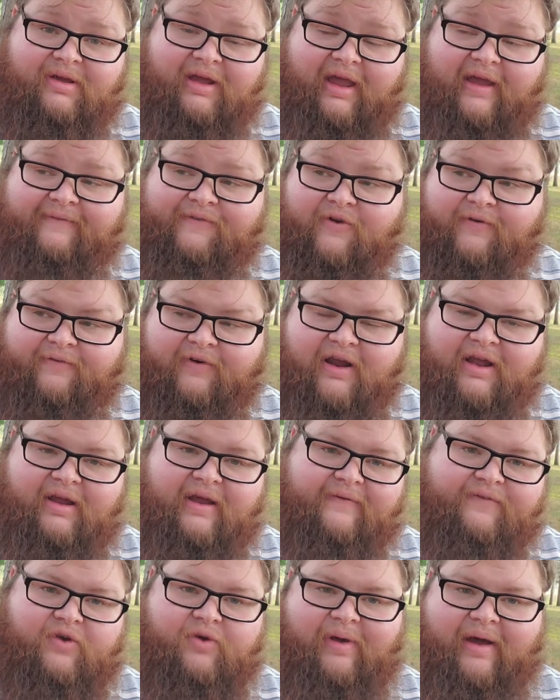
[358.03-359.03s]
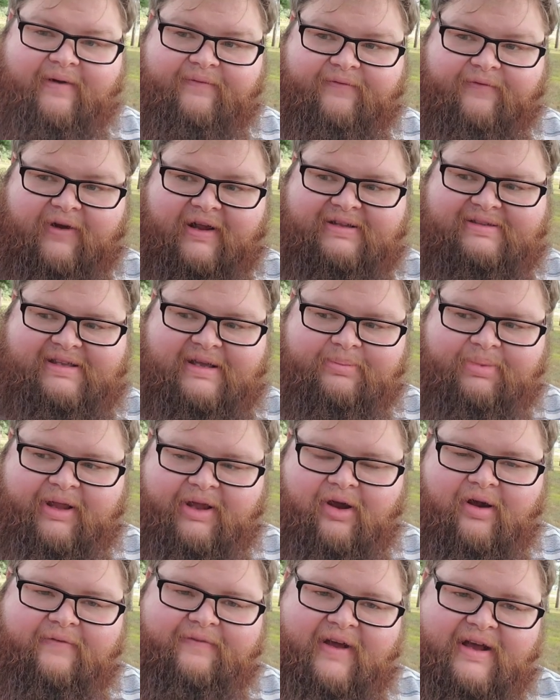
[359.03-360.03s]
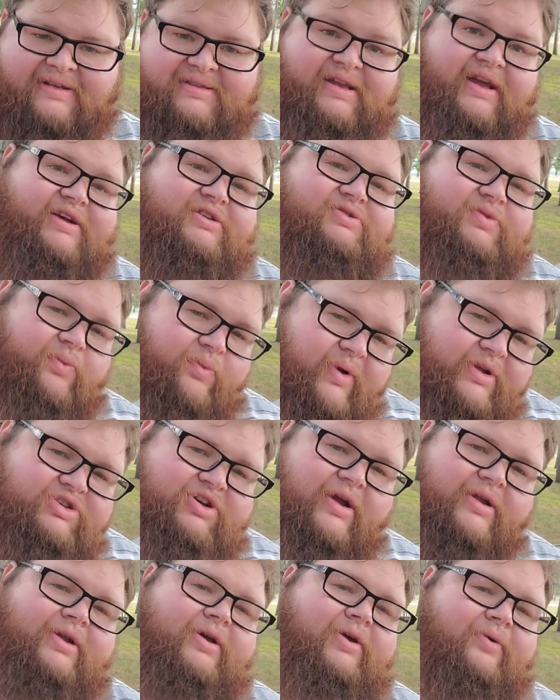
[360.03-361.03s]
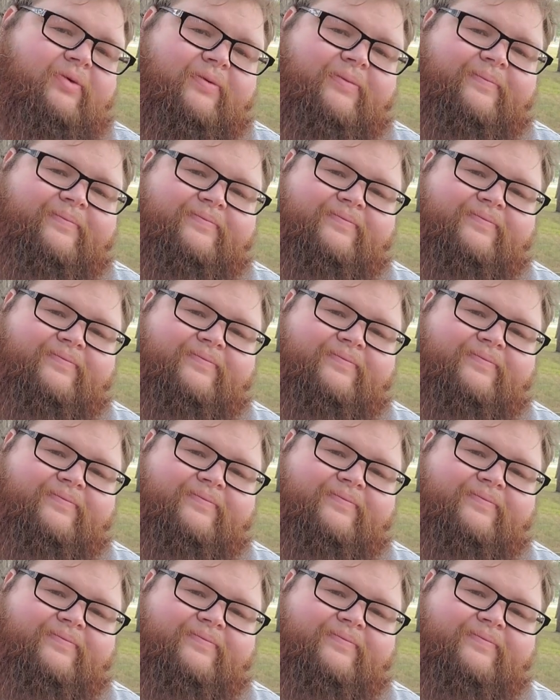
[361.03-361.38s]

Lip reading: if you have friends that play artifacts decks, which I do.